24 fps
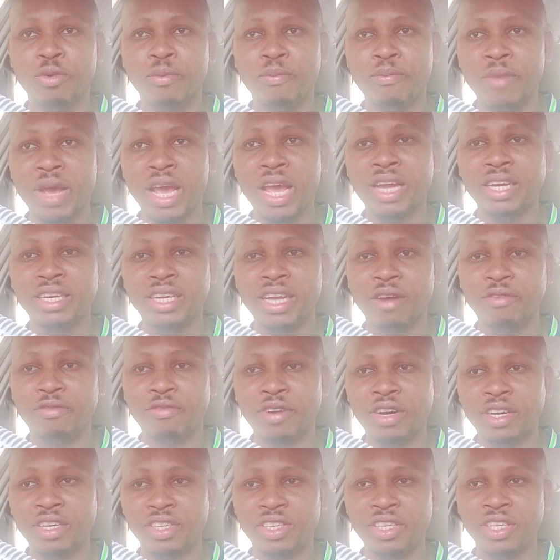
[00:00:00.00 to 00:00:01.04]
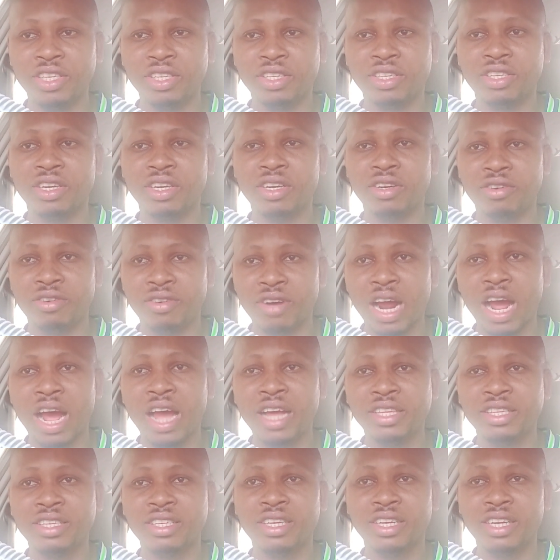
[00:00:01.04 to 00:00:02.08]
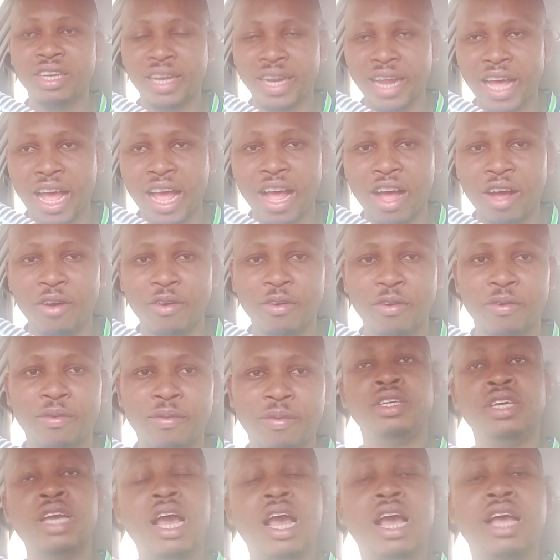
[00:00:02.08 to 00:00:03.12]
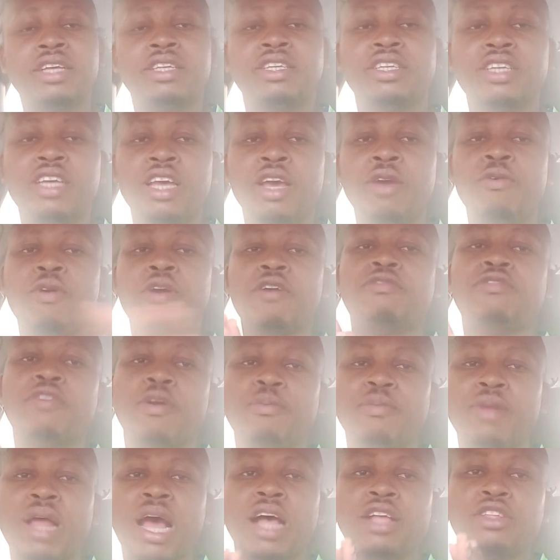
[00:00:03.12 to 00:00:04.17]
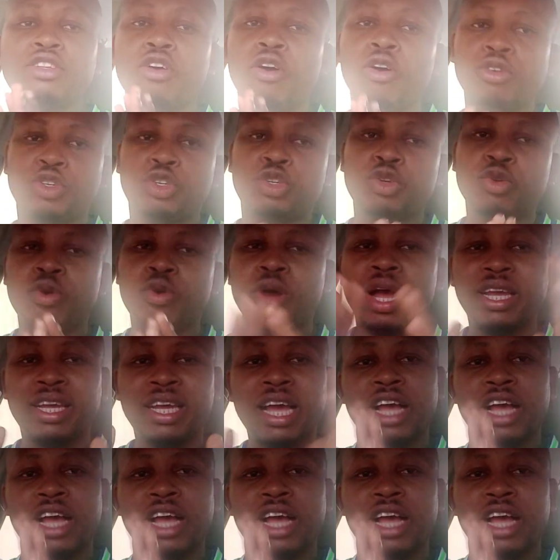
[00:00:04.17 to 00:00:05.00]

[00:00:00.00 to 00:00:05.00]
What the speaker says: to mend their fences right now. Yes, away from that, also I